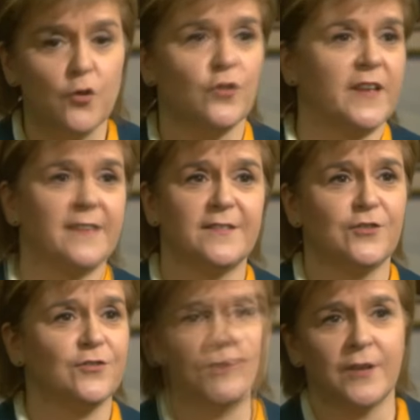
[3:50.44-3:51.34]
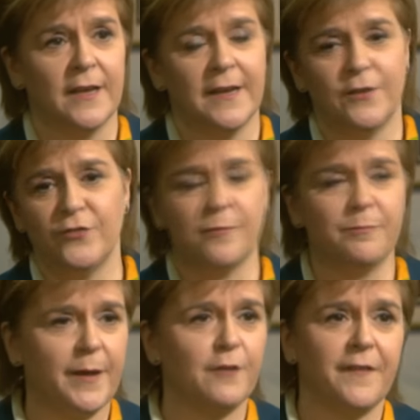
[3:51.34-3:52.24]
course, as do no
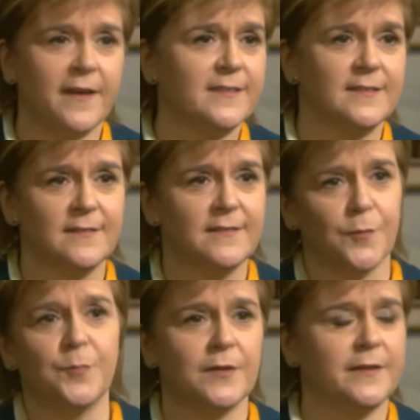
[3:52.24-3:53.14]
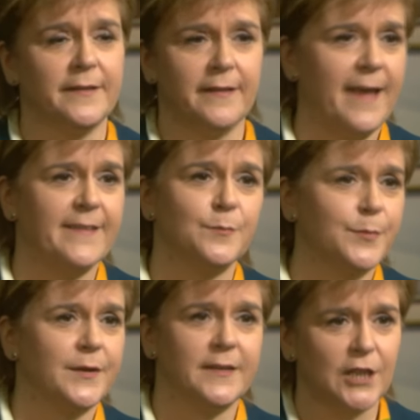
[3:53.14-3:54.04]
doubt Belfast and Dublin and
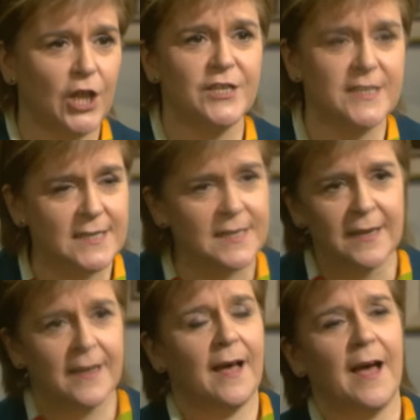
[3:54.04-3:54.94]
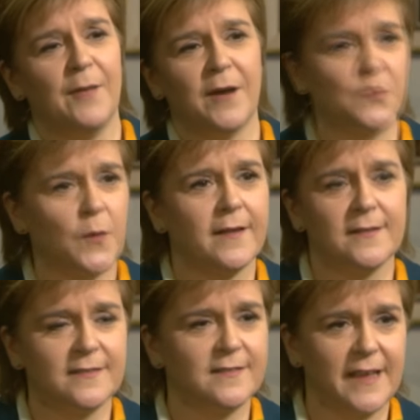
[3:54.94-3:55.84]
Edinburgh and London, as well
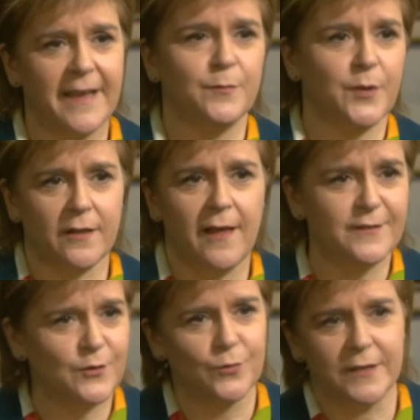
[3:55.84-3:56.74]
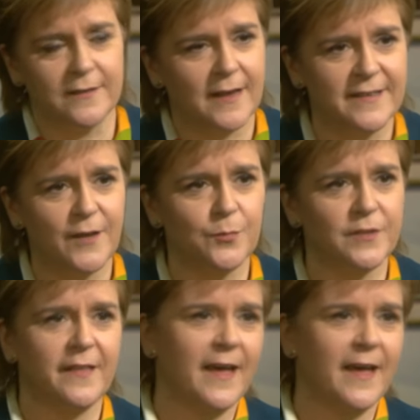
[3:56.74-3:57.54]
as Edinburgh, Glasgow and Dublin.